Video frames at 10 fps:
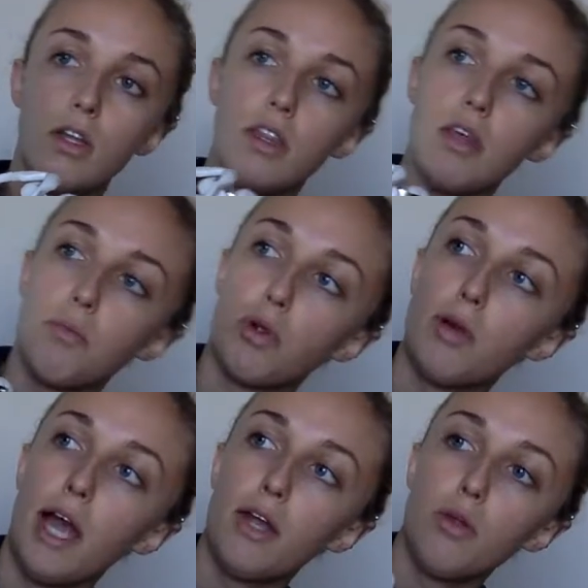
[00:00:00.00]
the
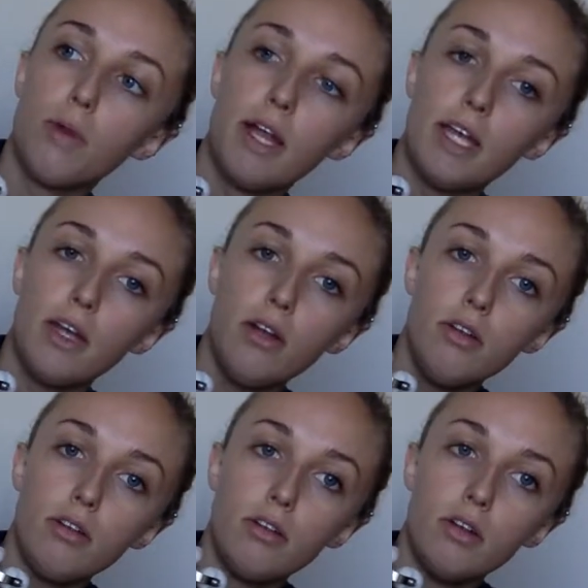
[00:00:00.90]
parietal right here,
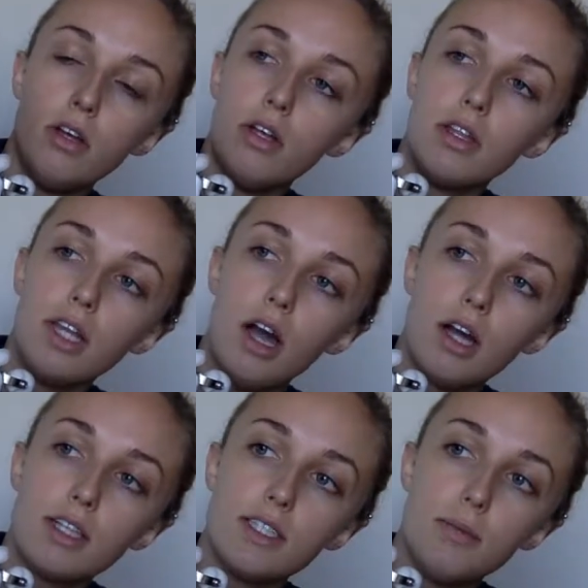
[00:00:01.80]
the
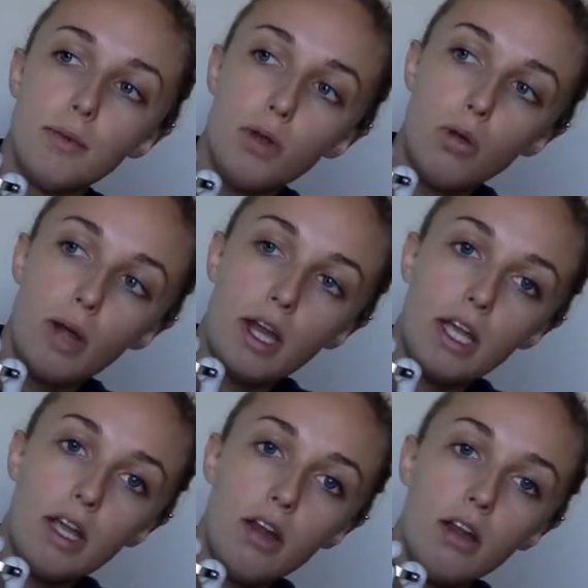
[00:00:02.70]
occipital right
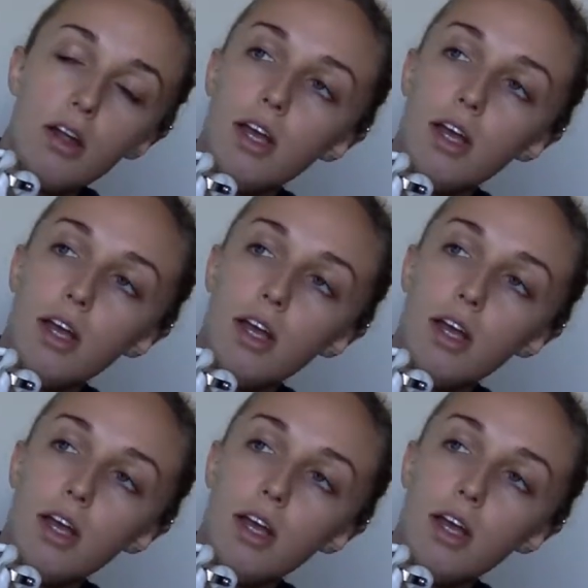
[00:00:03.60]
here,